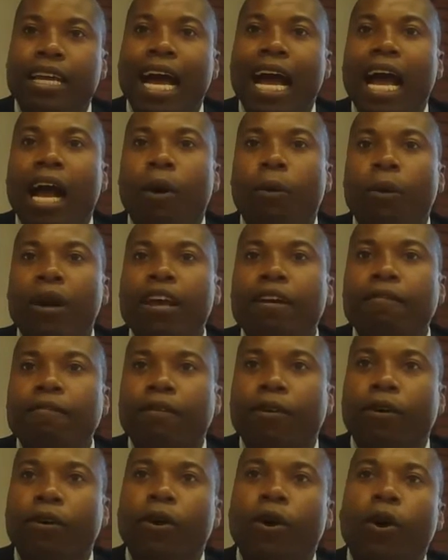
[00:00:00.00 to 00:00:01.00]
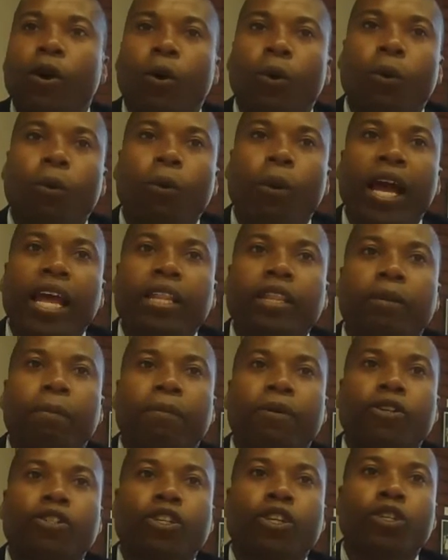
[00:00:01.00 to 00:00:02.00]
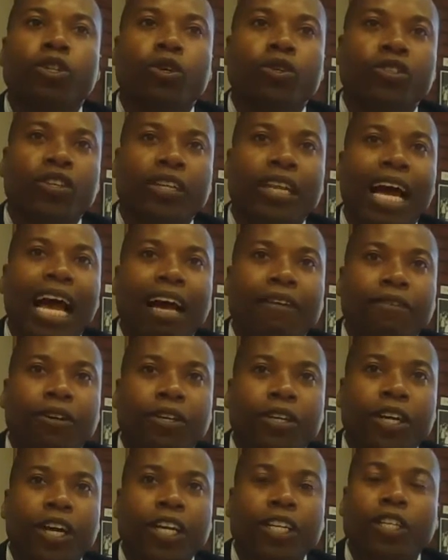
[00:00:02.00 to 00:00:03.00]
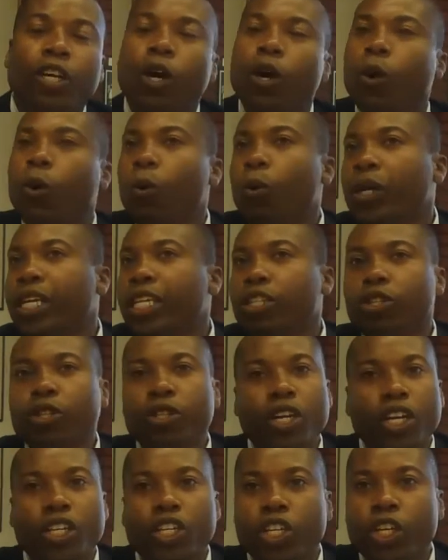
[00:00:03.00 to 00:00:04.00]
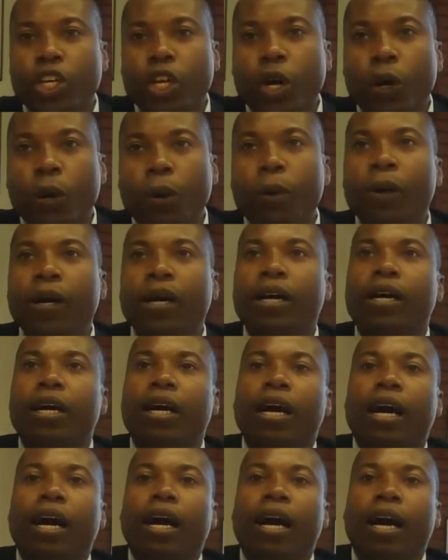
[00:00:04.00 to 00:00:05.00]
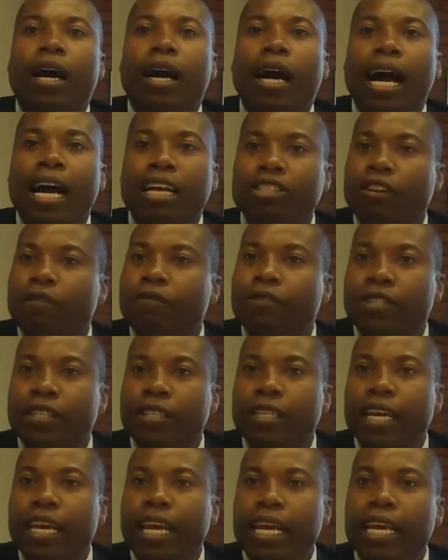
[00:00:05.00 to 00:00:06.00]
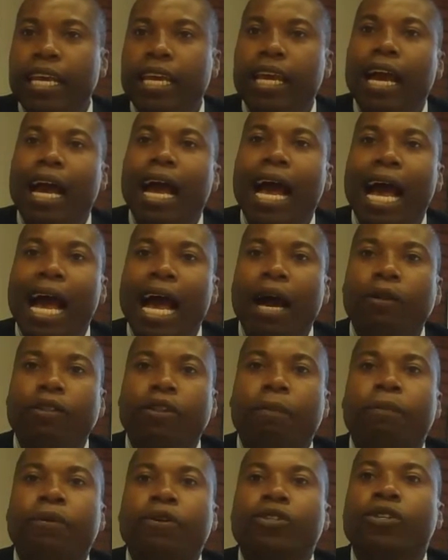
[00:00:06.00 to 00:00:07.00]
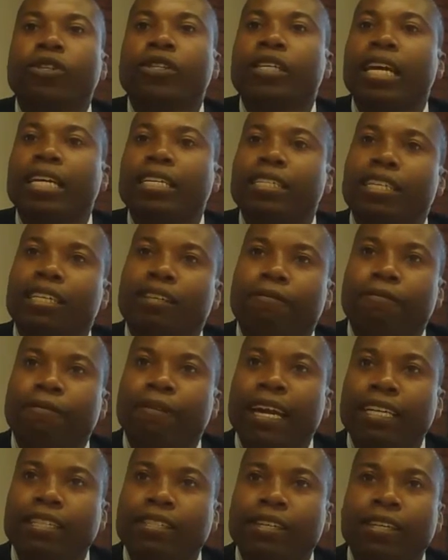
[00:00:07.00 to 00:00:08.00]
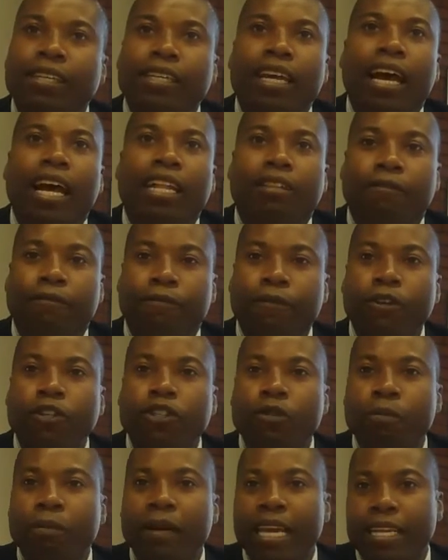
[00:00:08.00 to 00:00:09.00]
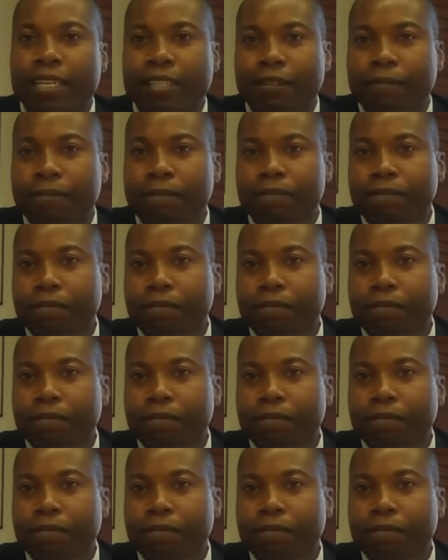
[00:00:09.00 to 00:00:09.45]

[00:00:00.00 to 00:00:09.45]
However, when the person doesn't have a cut, we do not know as of today how the person get infected at the first place.